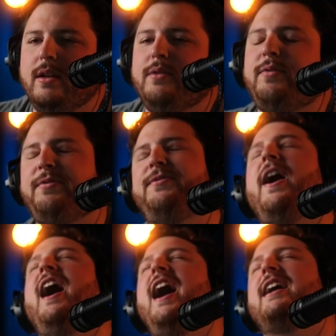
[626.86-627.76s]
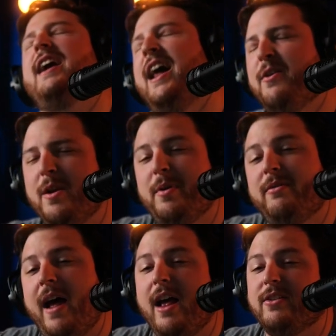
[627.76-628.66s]
Fuck! I don't want to put
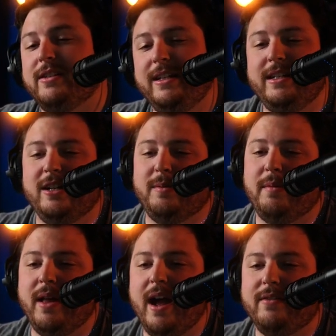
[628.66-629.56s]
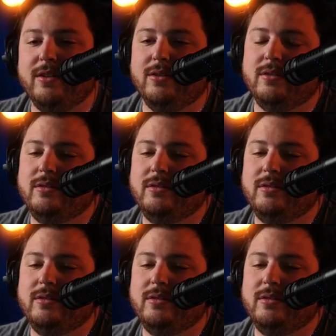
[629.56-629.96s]
Radical C tier, but I'm gonna have to.